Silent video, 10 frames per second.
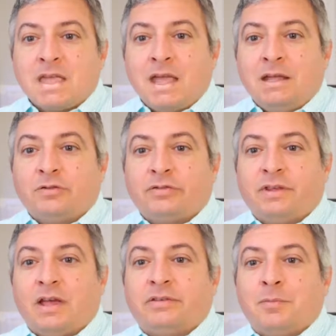Angel
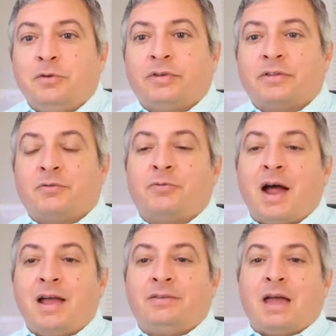says, I'm using the
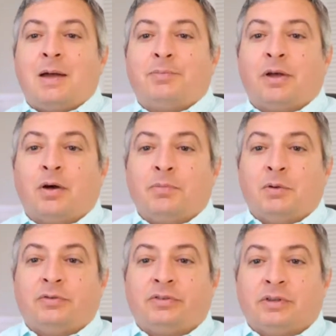Rise app to help
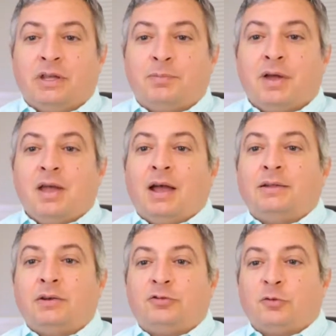me with sleep.
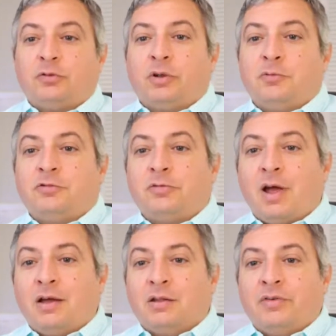I did a short-term
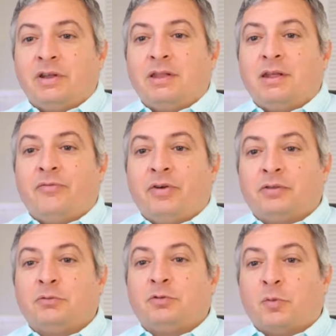trial of it and then
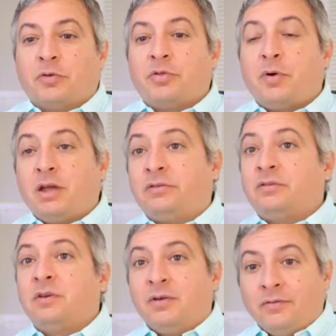felt it was worth the
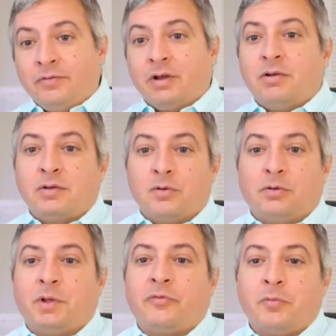price. Very
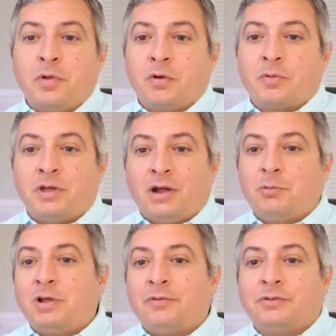cool. I'm not familiar with it. I
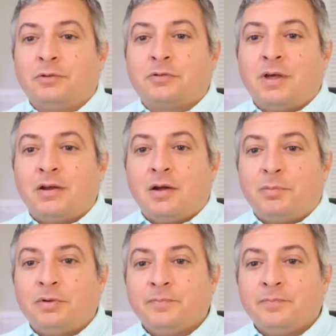will have to look that up.